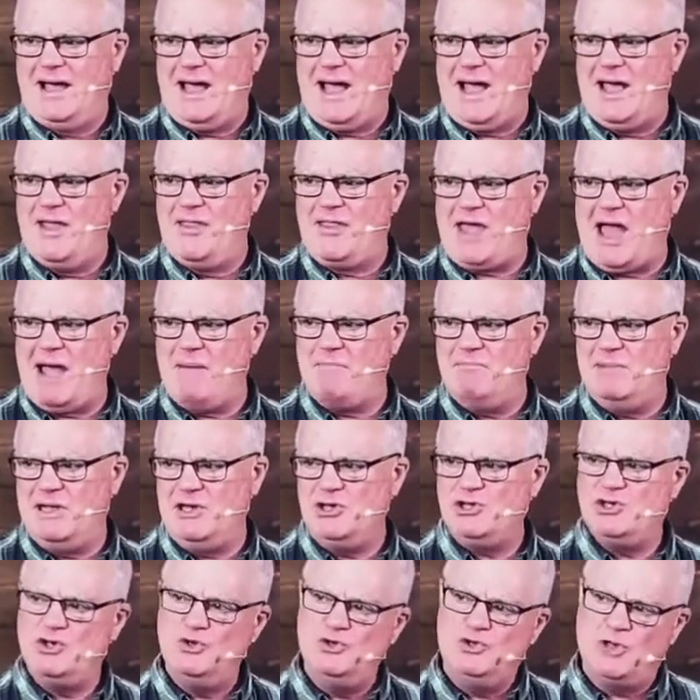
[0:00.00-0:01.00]
And that
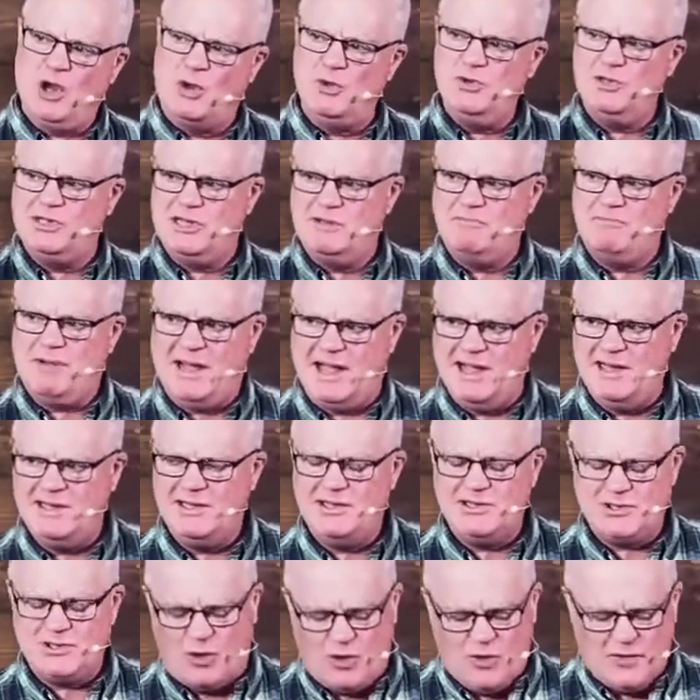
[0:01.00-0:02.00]
means you don't
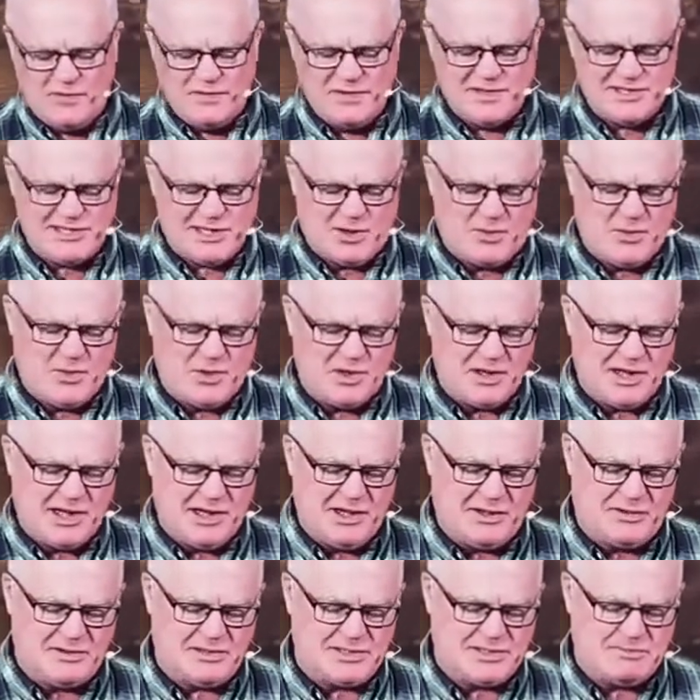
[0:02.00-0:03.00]
depend on someone
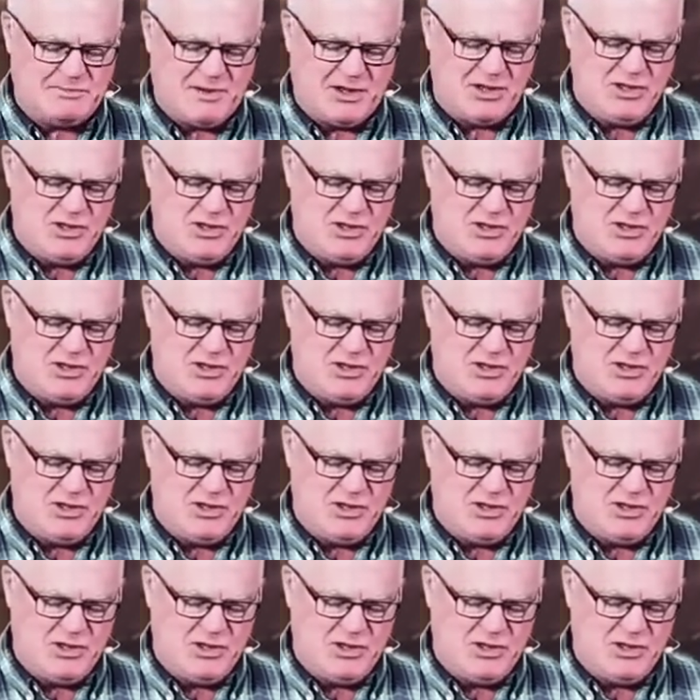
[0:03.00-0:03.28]
else, but